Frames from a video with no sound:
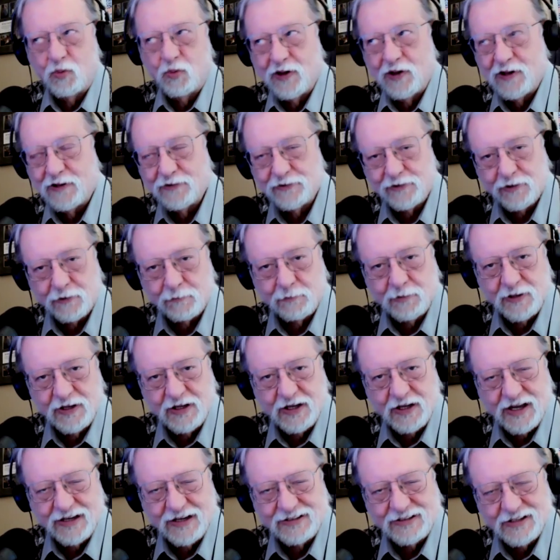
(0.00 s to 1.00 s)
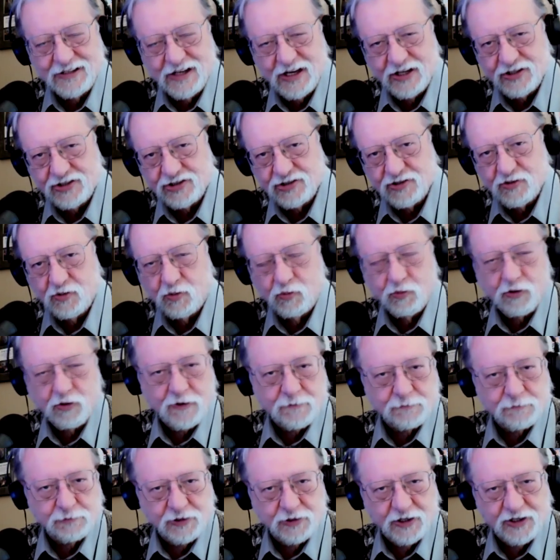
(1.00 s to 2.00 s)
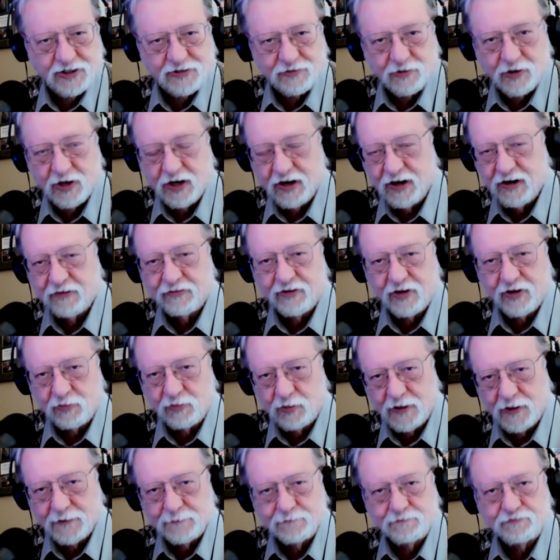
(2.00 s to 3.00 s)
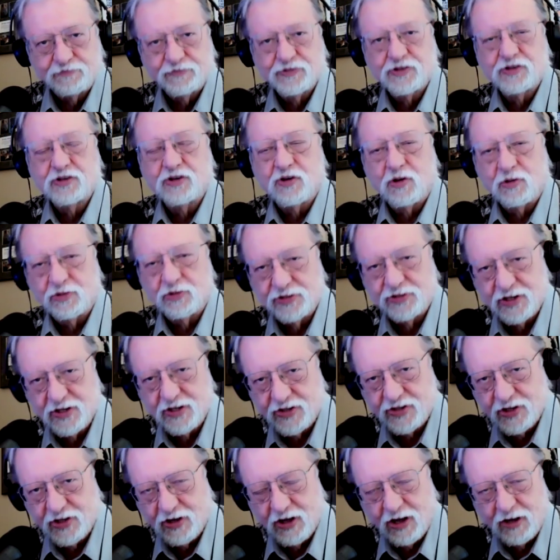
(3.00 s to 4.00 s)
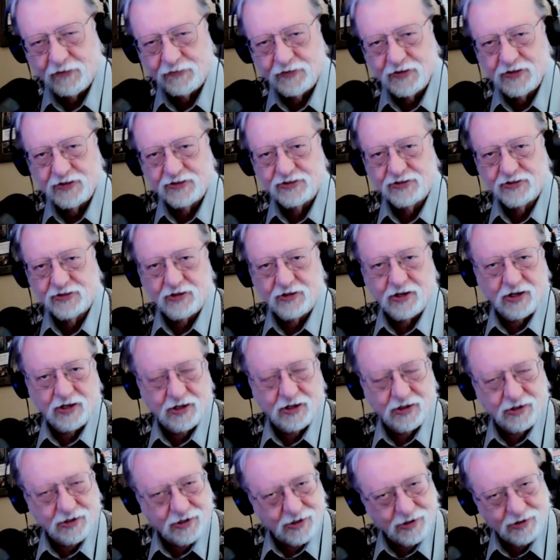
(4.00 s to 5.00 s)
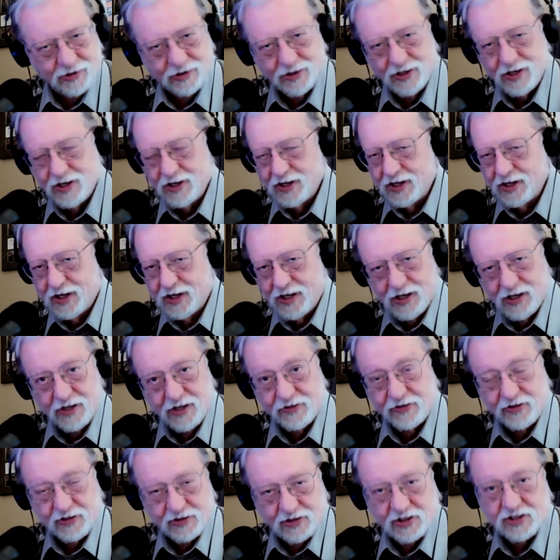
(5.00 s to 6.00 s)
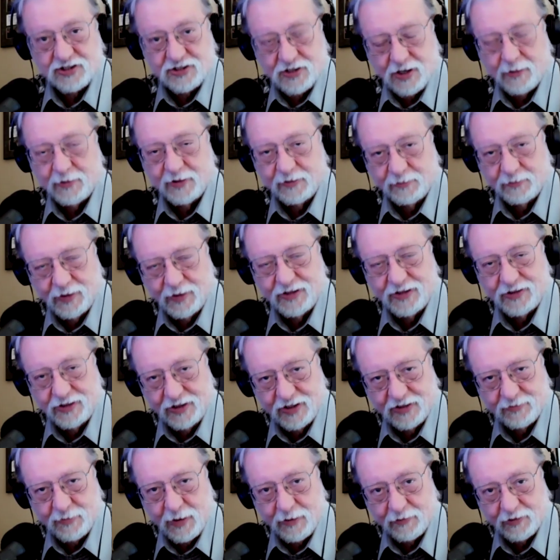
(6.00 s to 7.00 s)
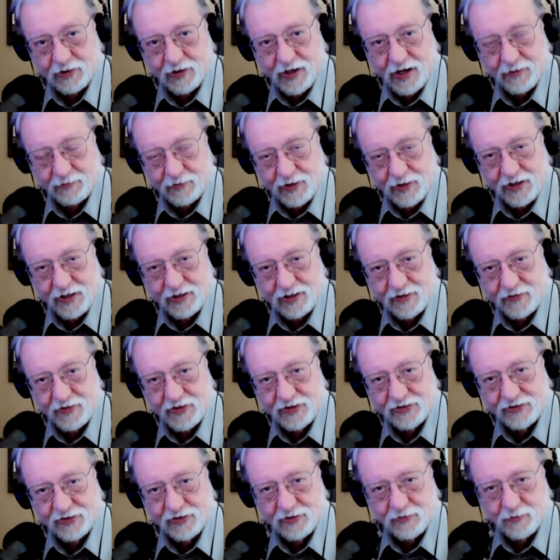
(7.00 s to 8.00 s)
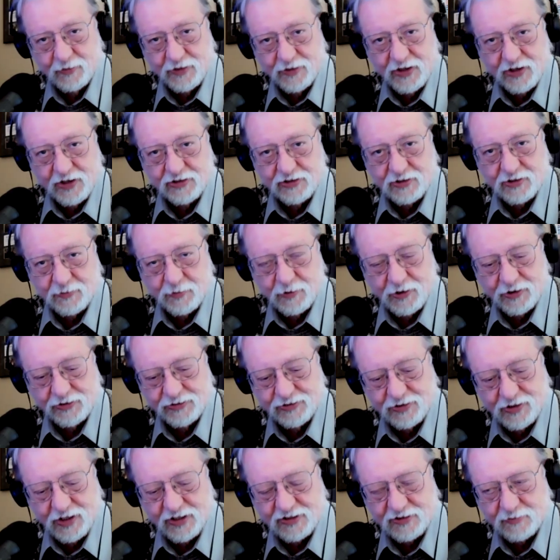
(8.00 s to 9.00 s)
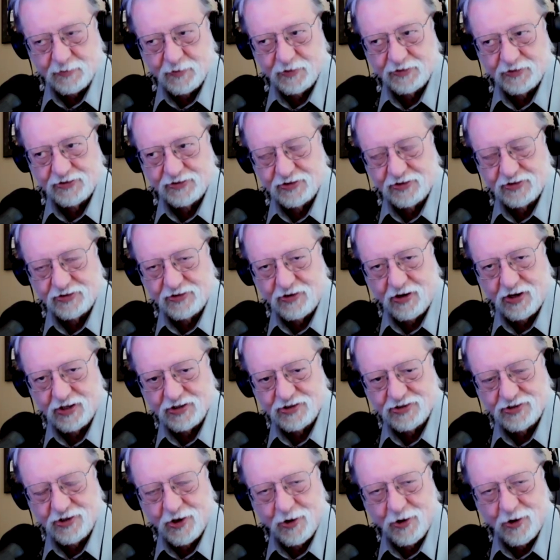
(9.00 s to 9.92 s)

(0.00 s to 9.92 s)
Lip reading: Will there be a desk workplace for everyone? Goes into the office. I think this coming Monday. Am I right on this? When that's supposed to start.